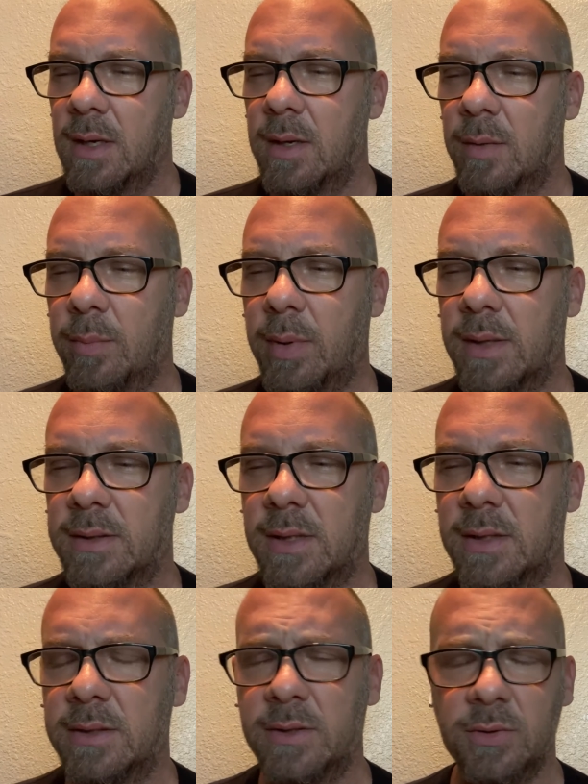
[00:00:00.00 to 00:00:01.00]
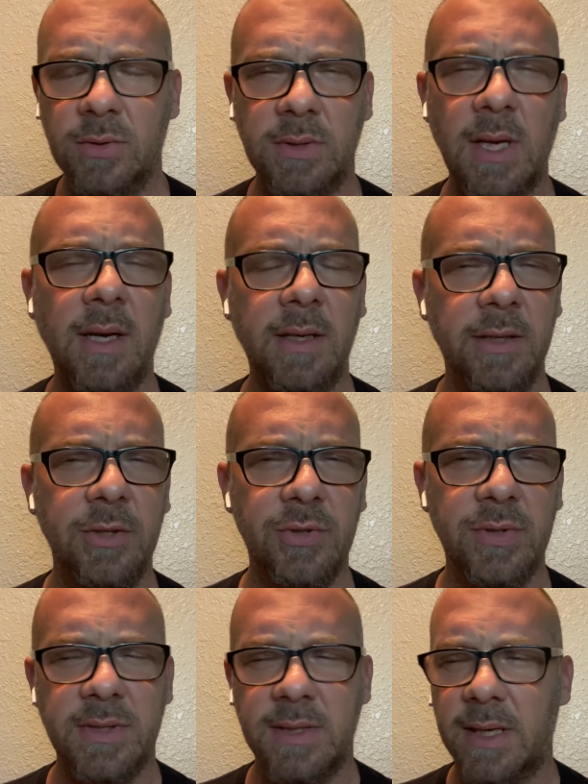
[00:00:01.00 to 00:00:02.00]
But it was kind of
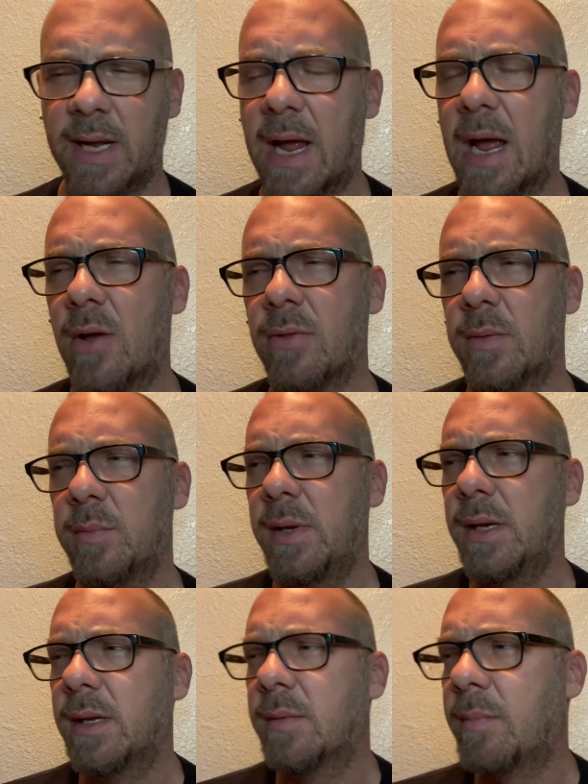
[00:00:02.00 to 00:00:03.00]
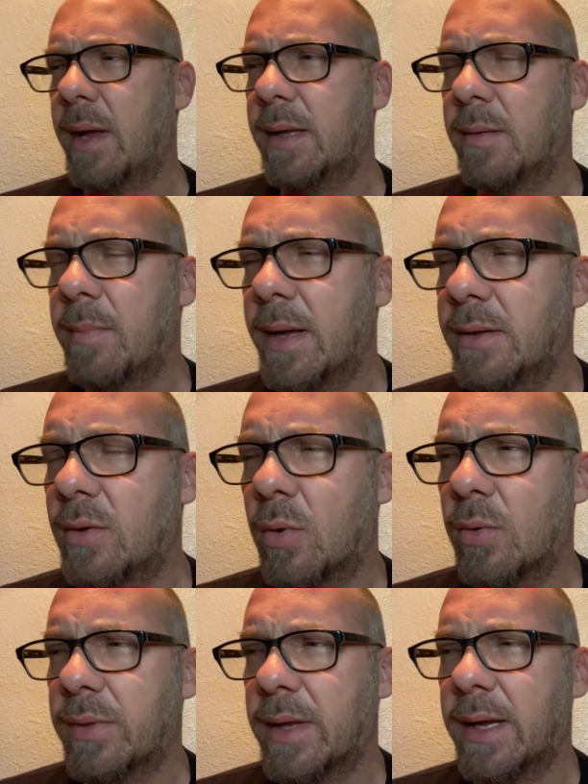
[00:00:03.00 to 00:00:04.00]
interesting how the media made the
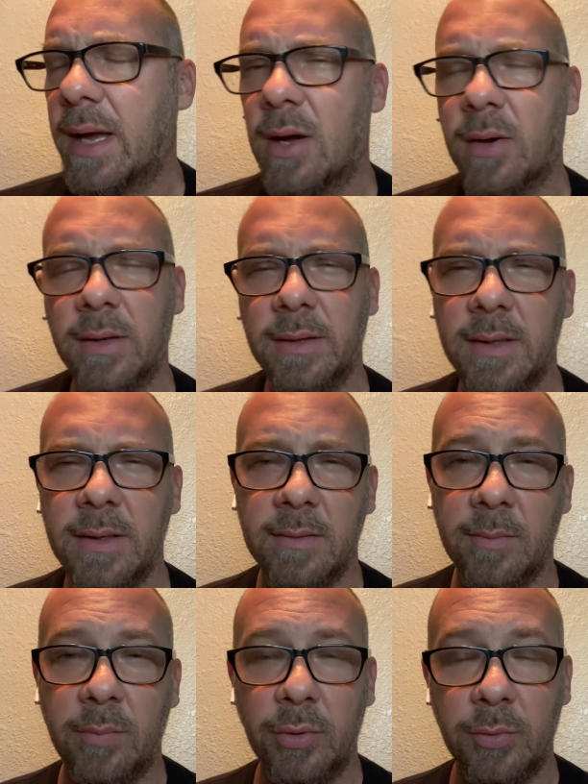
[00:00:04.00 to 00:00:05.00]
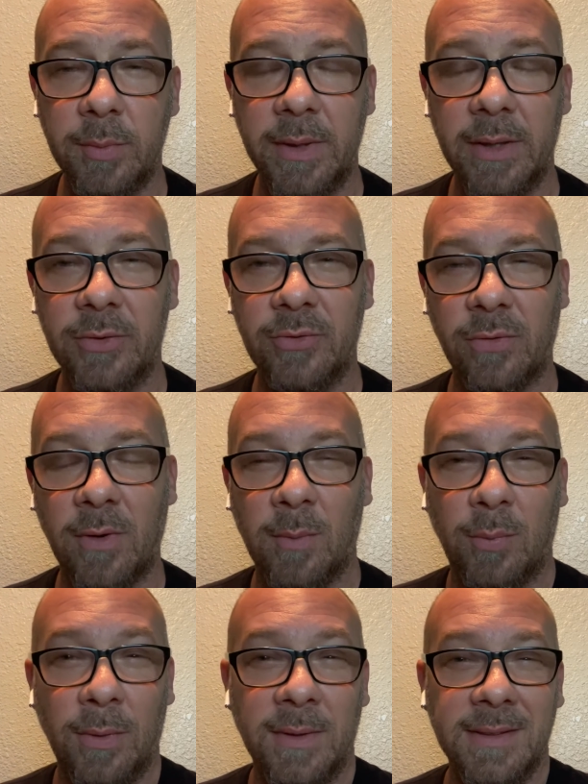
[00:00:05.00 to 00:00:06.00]
whole thing out, and then boom, here
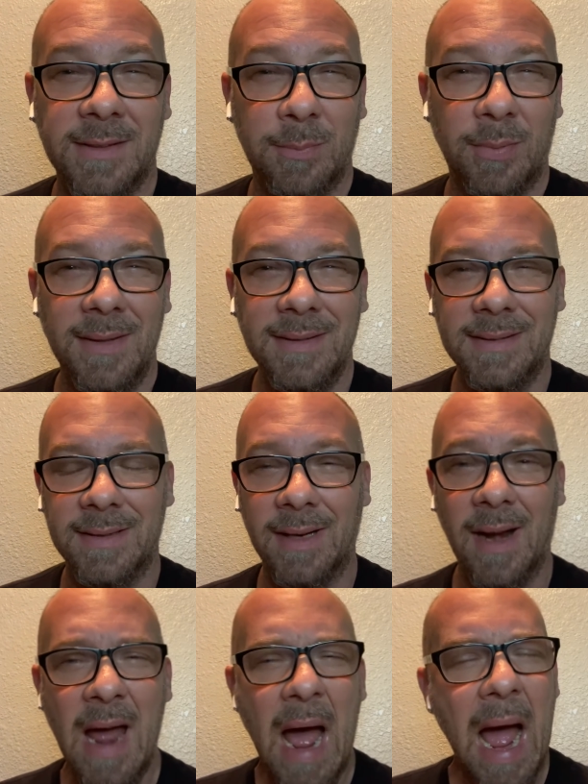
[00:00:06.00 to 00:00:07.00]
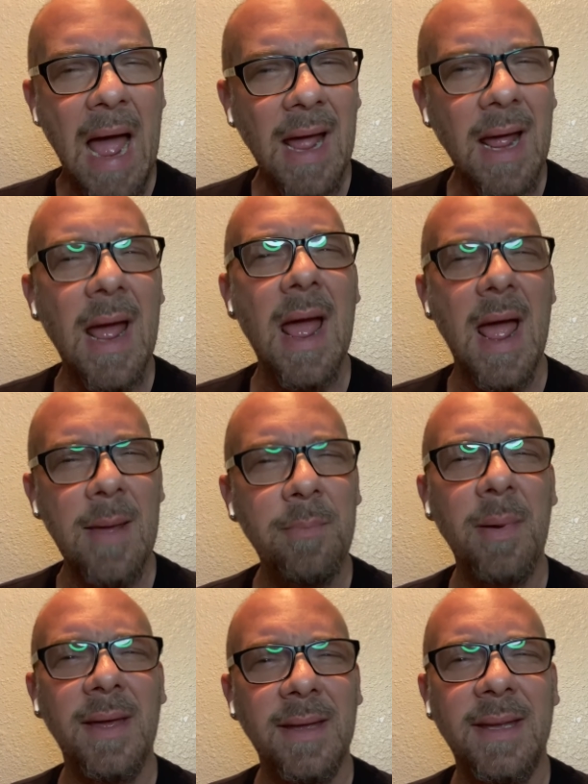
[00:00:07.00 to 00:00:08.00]
Trump was president. I
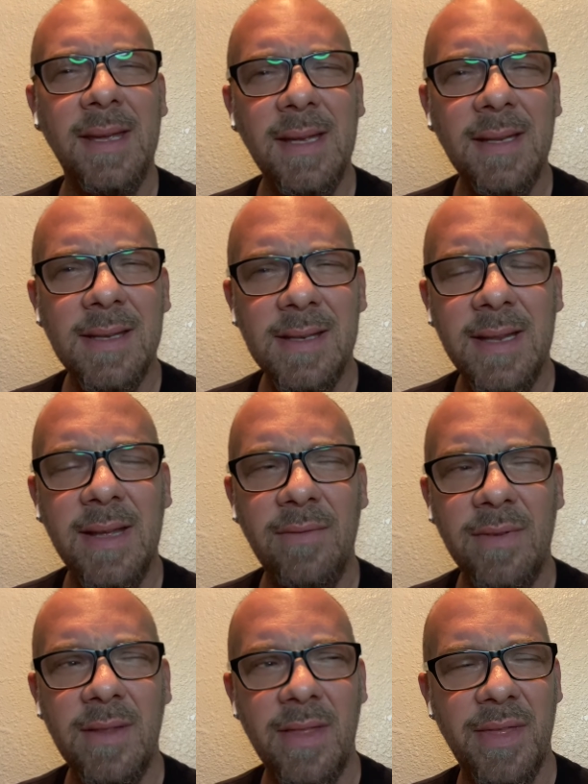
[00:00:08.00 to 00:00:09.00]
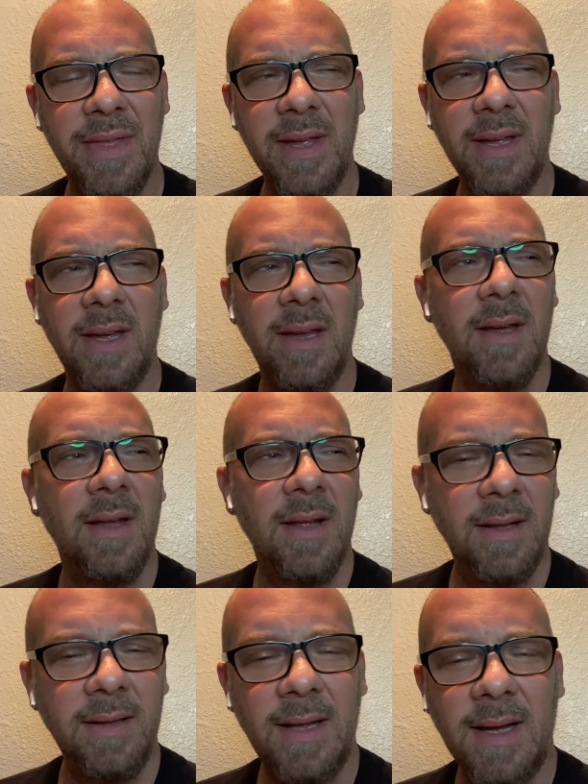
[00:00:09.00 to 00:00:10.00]
bet he didn't even think
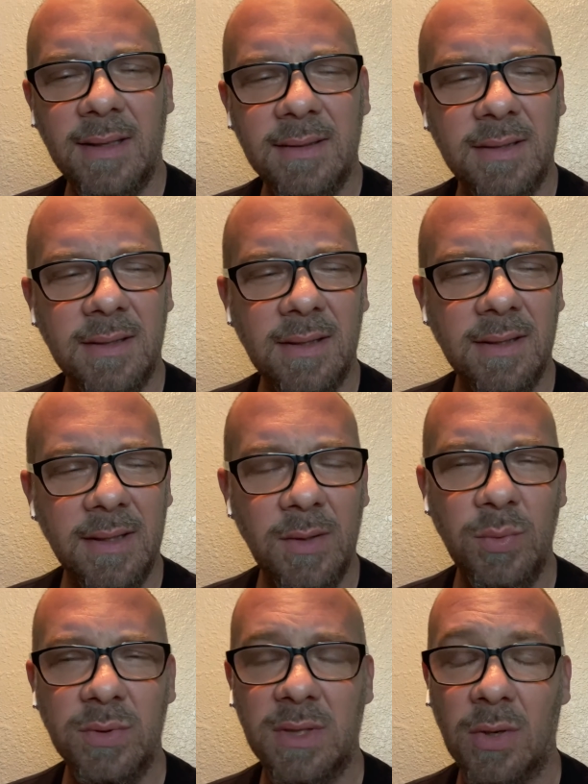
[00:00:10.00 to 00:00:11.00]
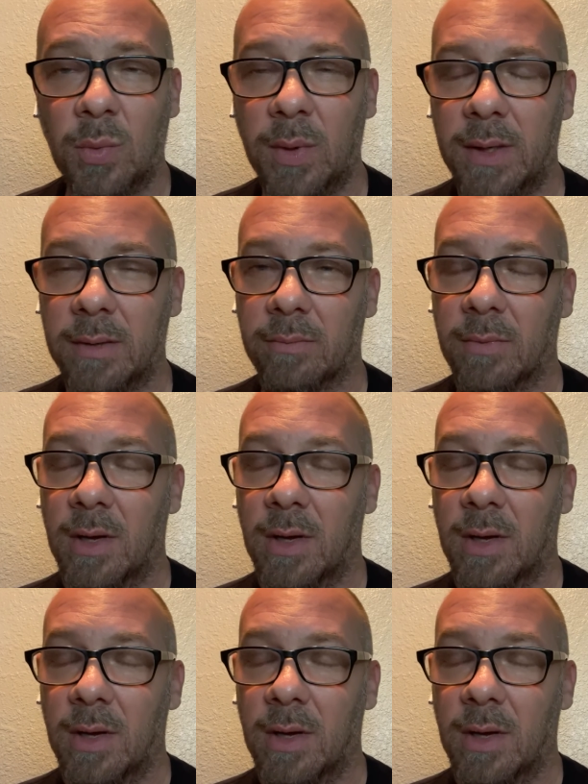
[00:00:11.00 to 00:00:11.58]
that he was going to win.